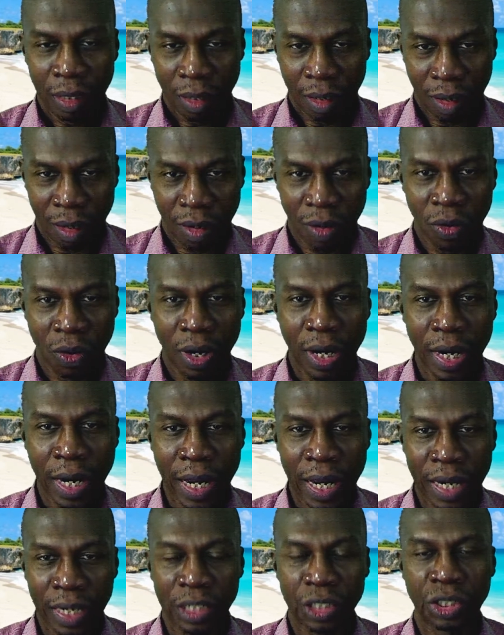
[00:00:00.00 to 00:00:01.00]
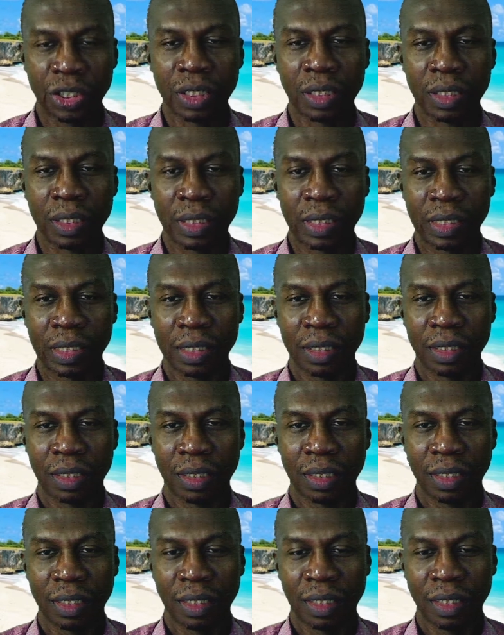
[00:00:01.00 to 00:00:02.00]
Are our actions
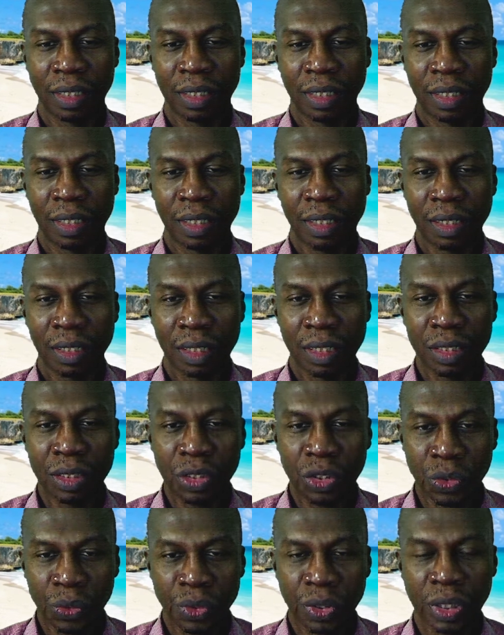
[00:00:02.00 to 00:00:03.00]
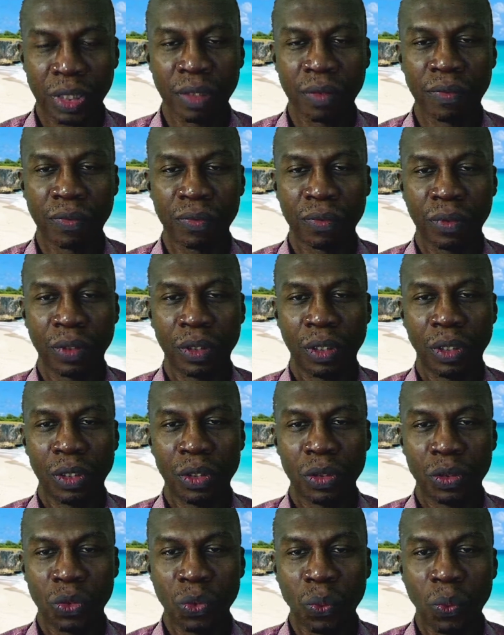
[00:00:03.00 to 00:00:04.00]
conducive
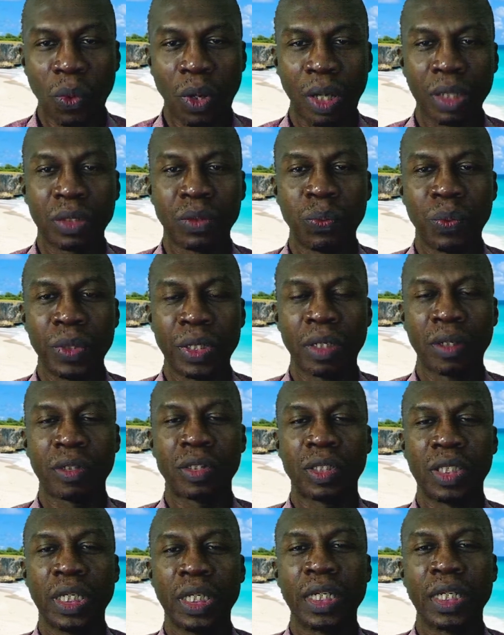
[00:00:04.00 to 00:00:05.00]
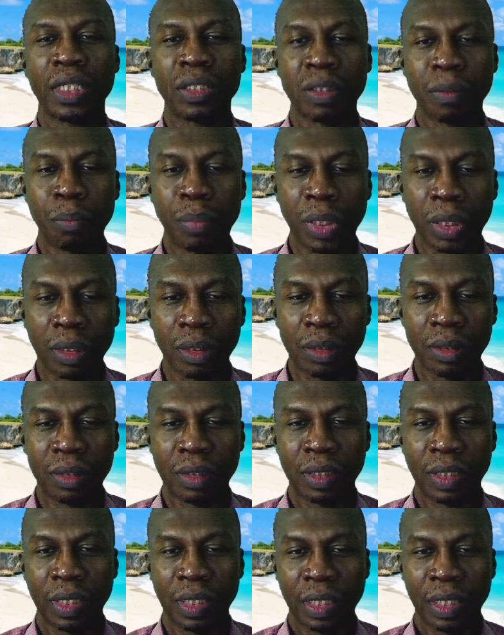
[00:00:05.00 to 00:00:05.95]
to what we are seeking to build